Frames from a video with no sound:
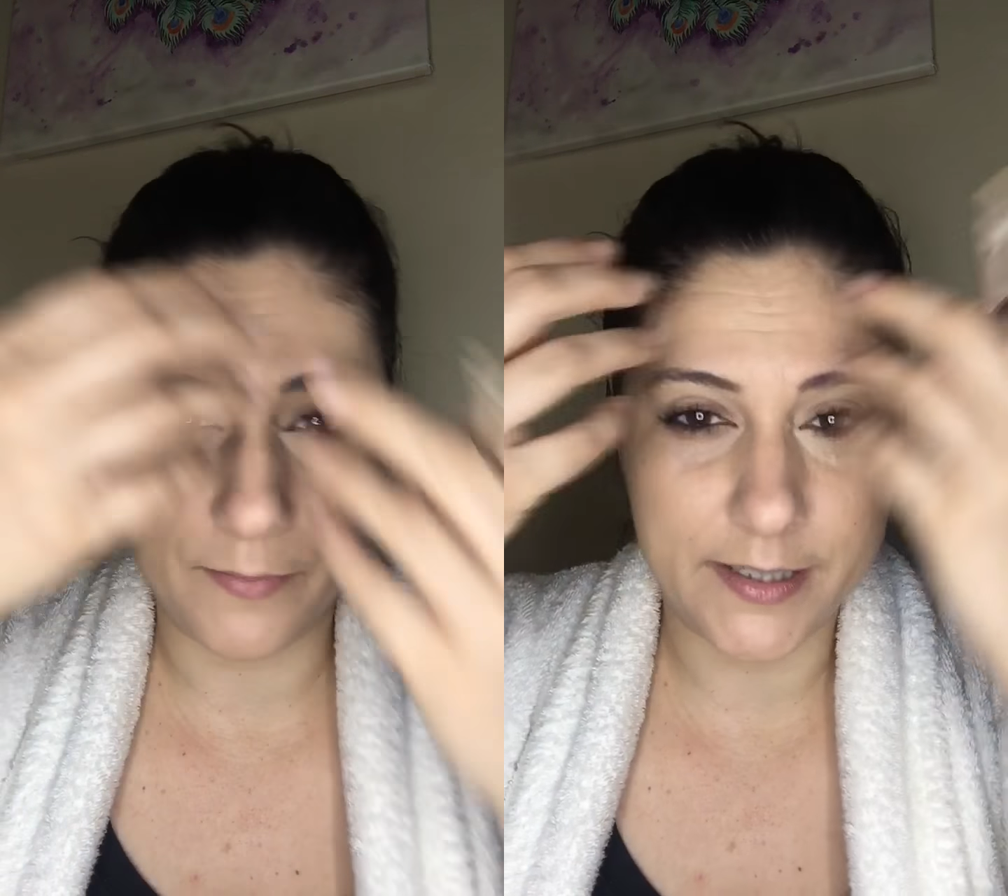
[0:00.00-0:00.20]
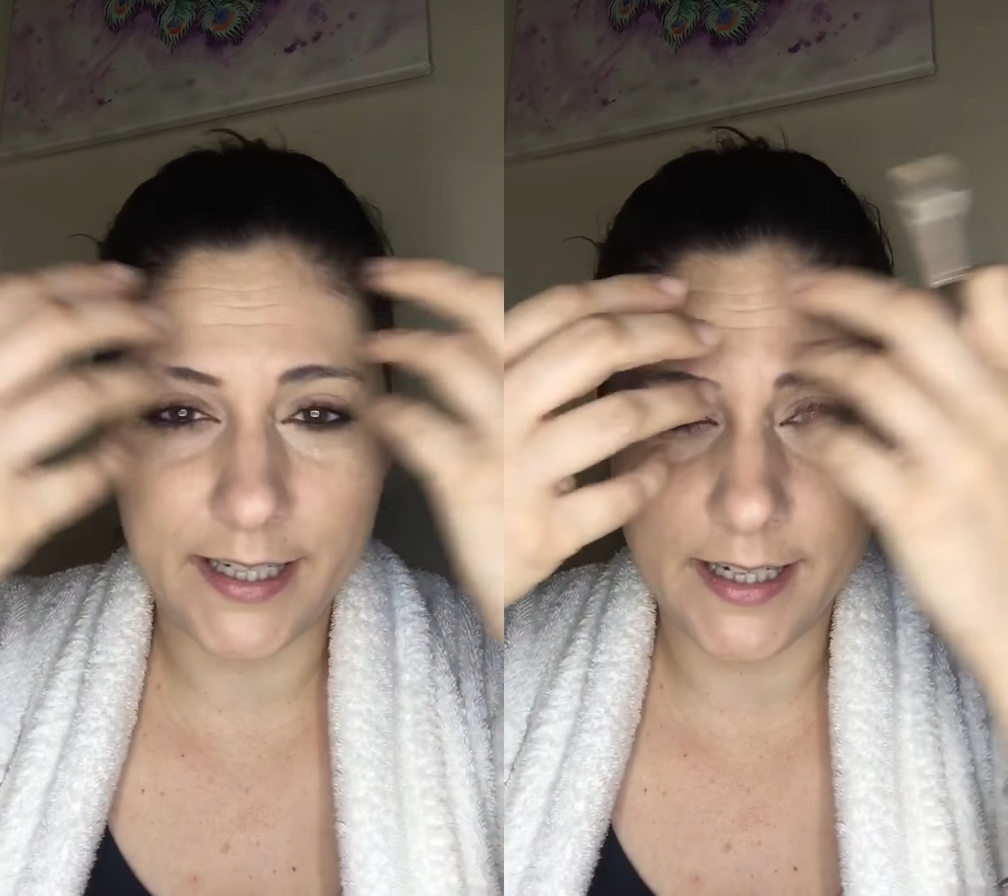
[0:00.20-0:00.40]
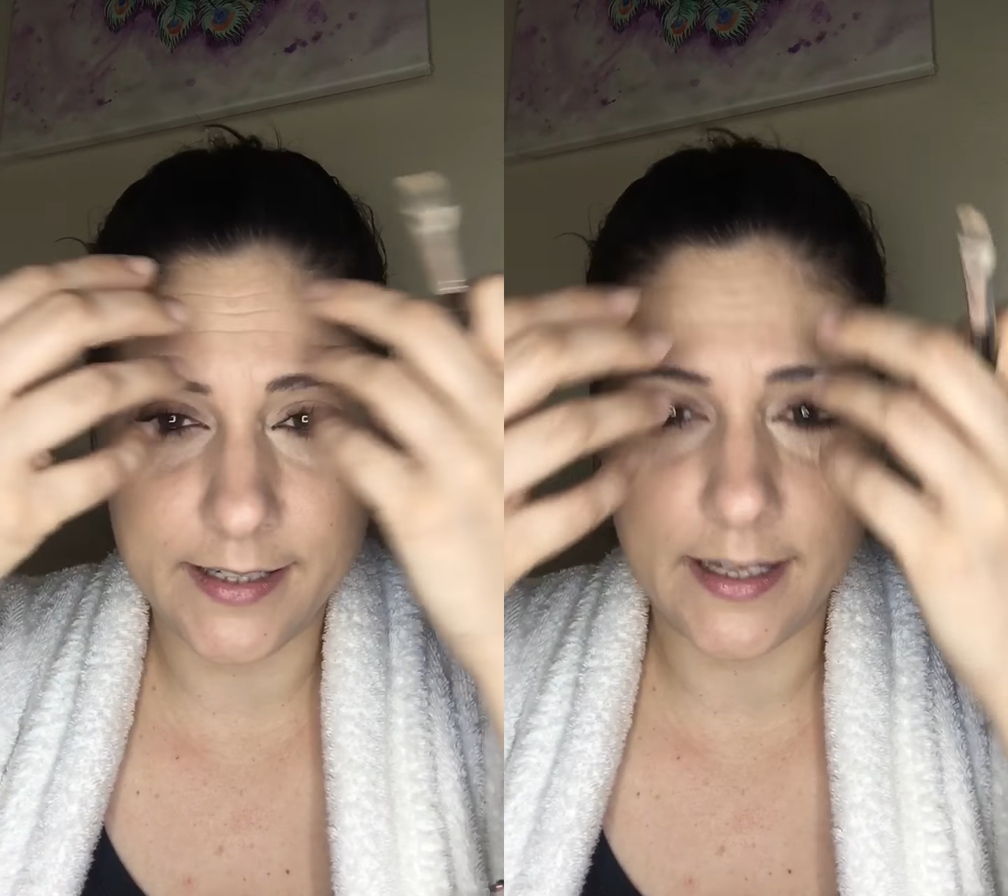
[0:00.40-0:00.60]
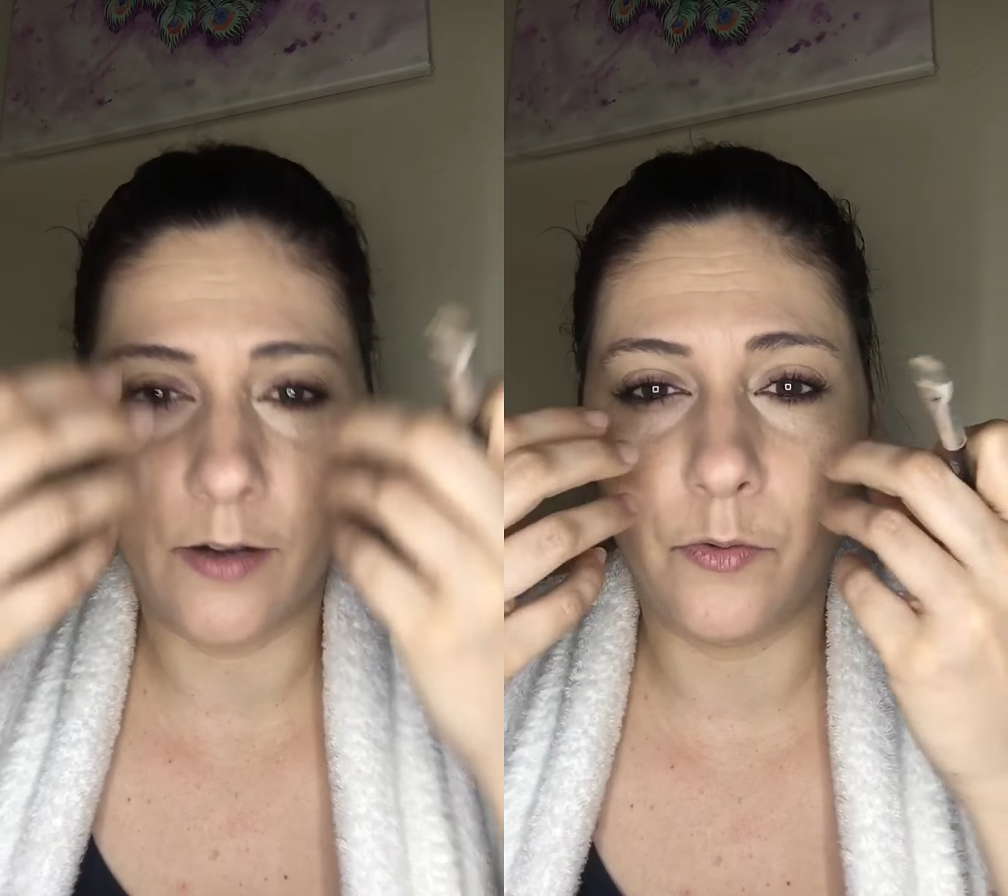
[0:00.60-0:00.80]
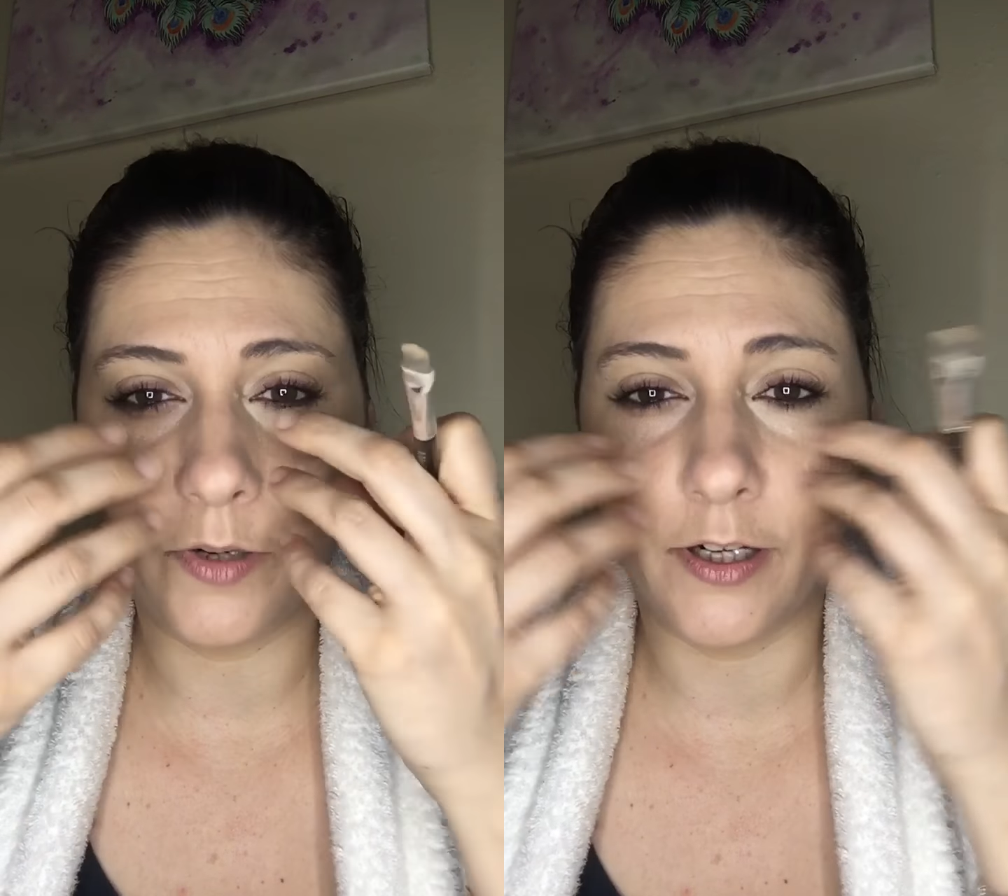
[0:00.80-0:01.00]

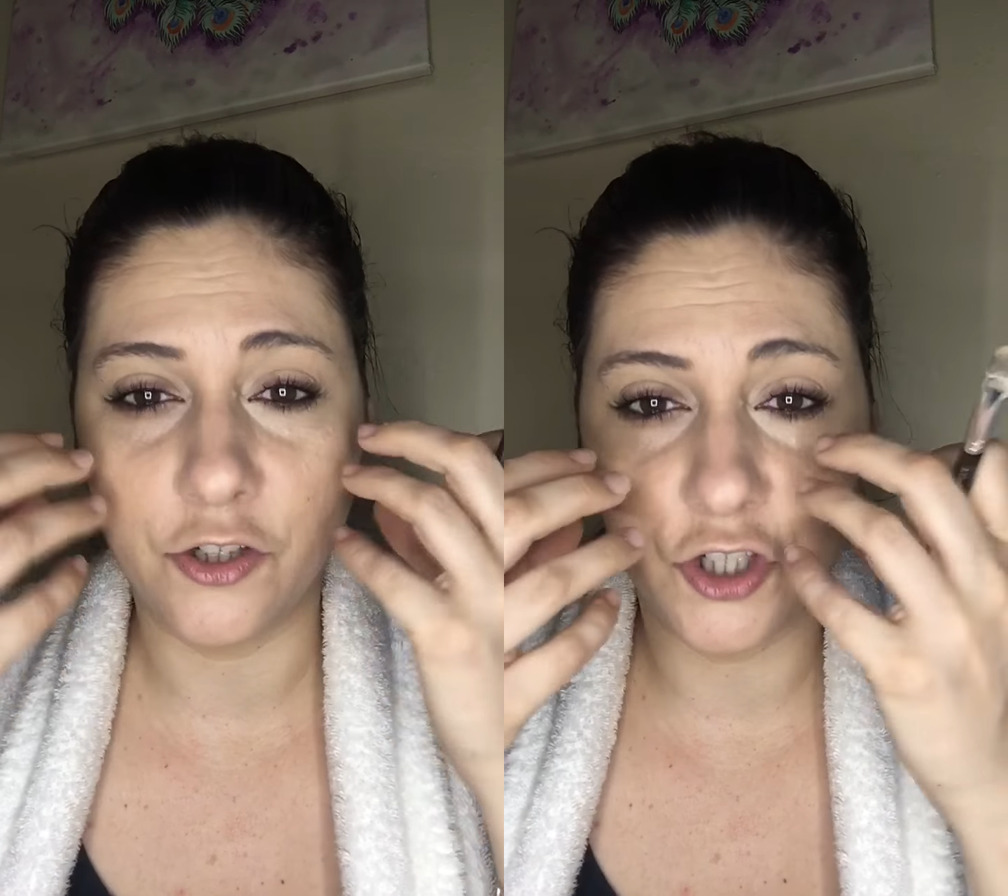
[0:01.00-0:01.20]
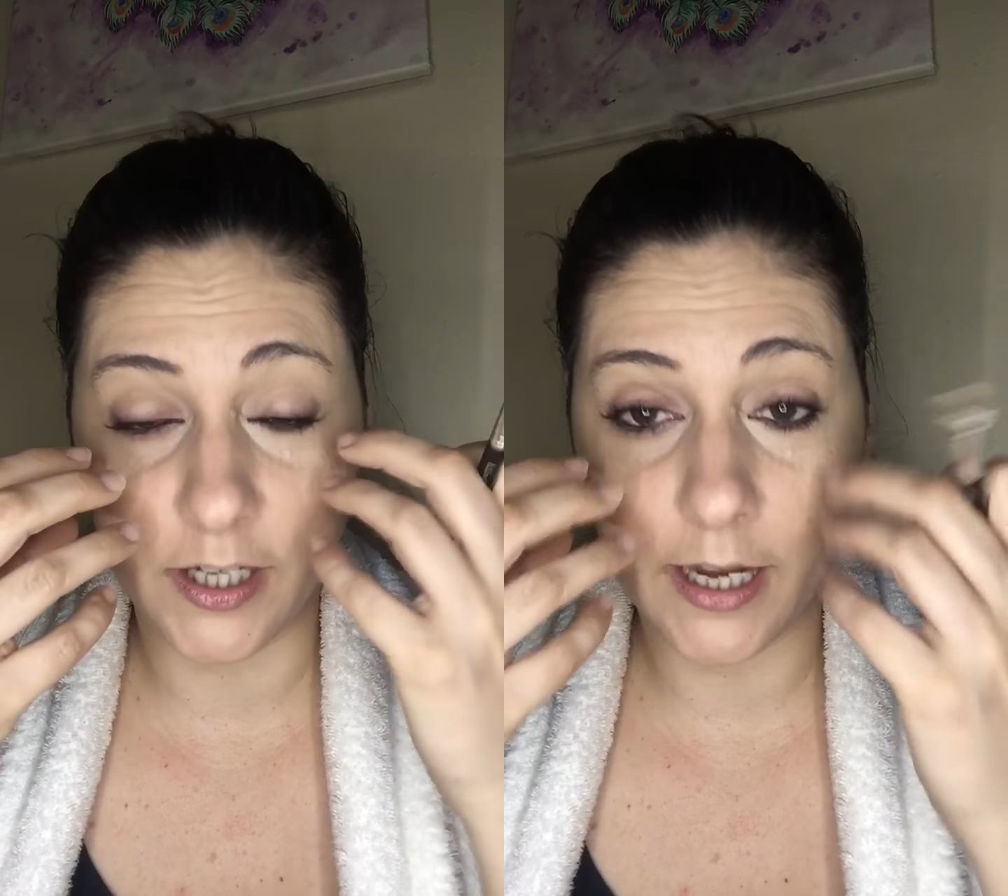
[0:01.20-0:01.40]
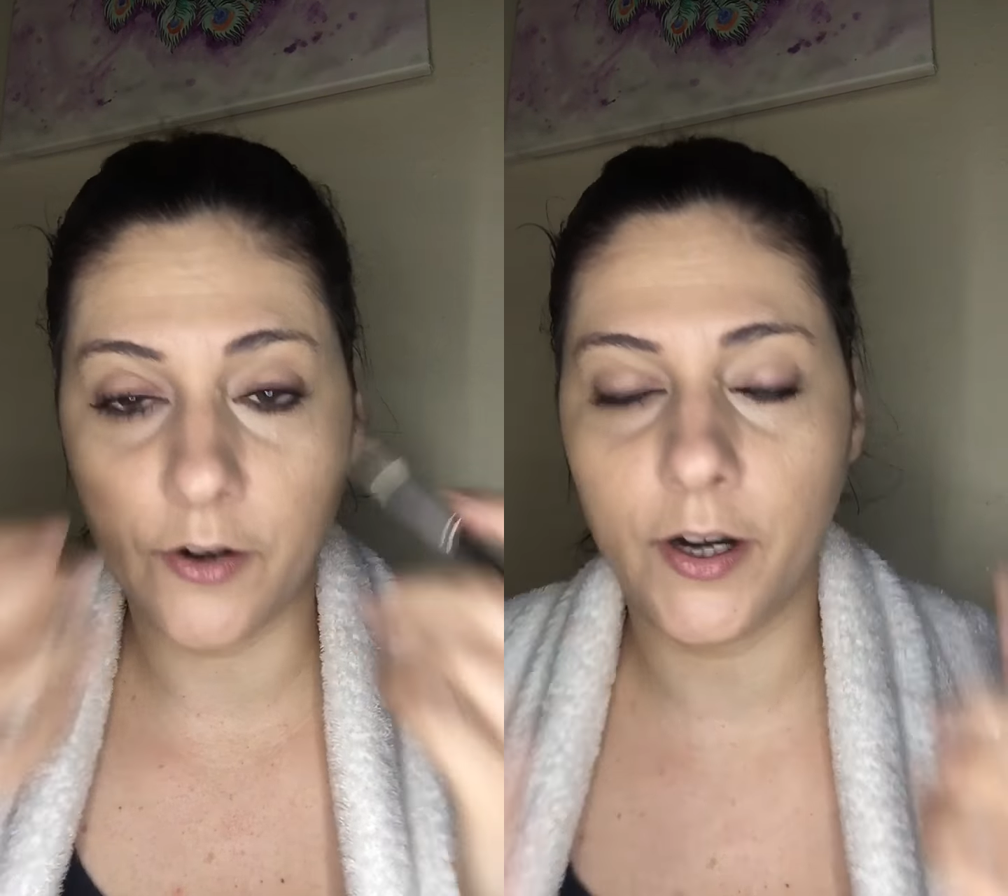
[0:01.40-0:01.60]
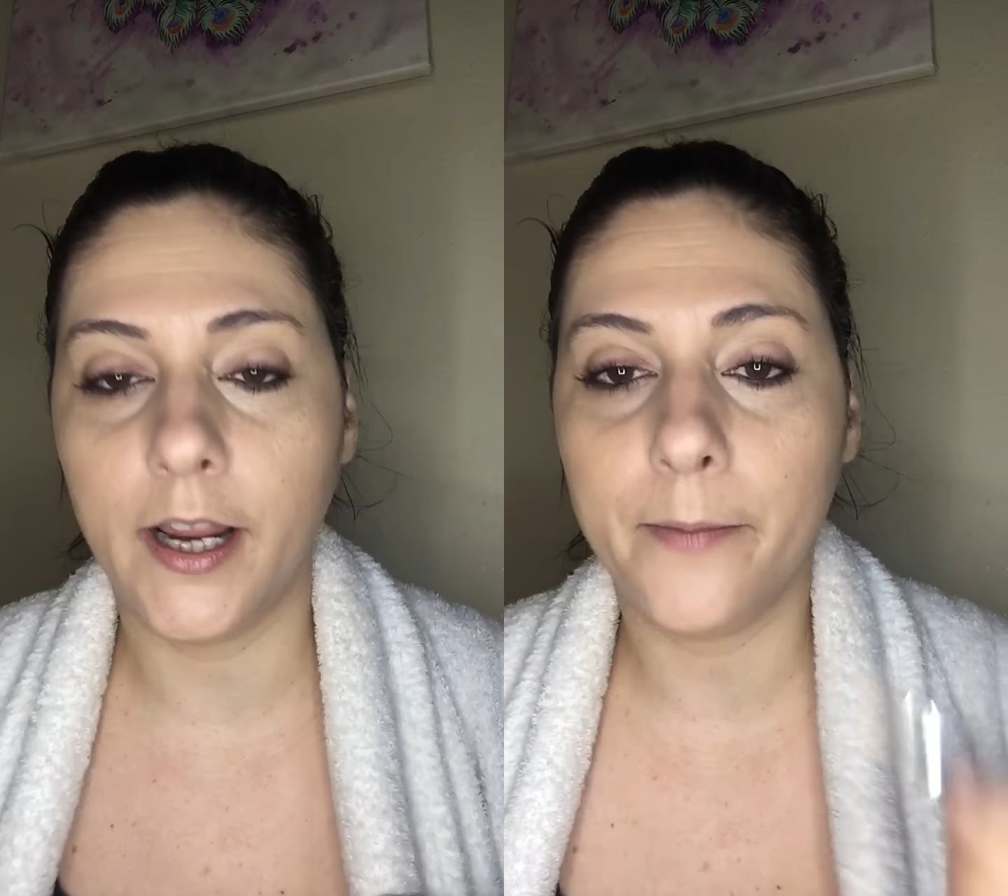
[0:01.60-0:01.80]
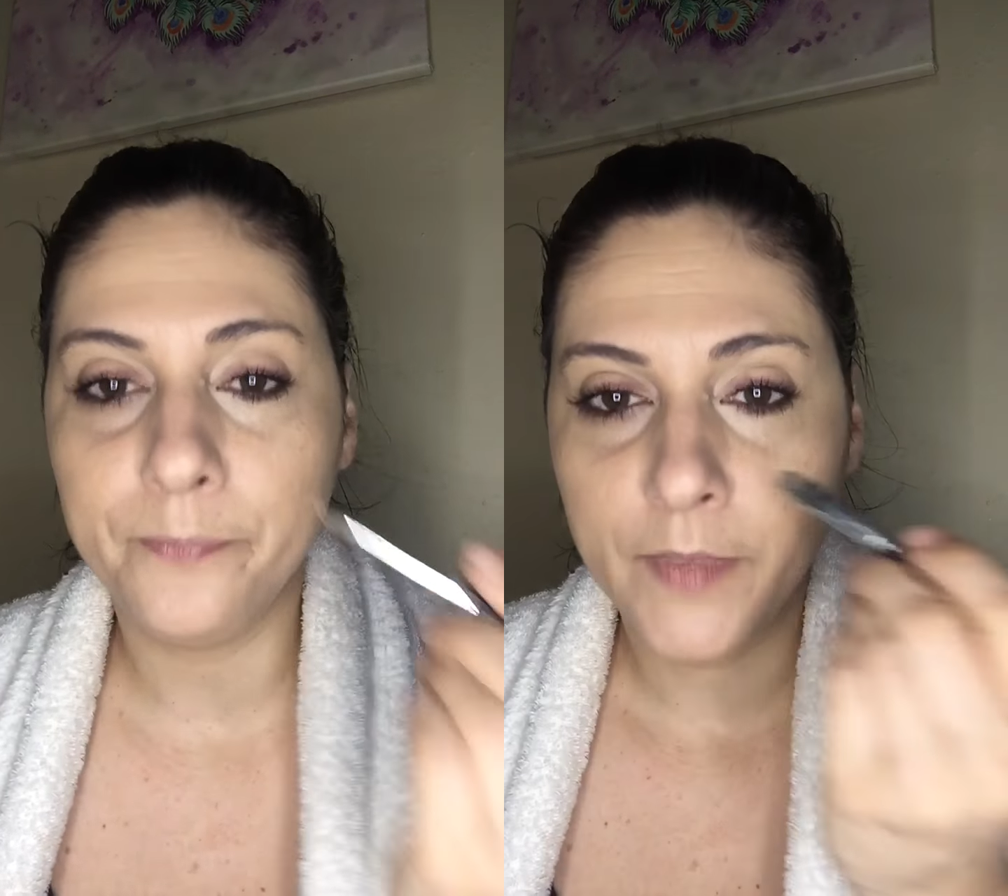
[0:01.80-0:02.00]
T-zone and cheek area.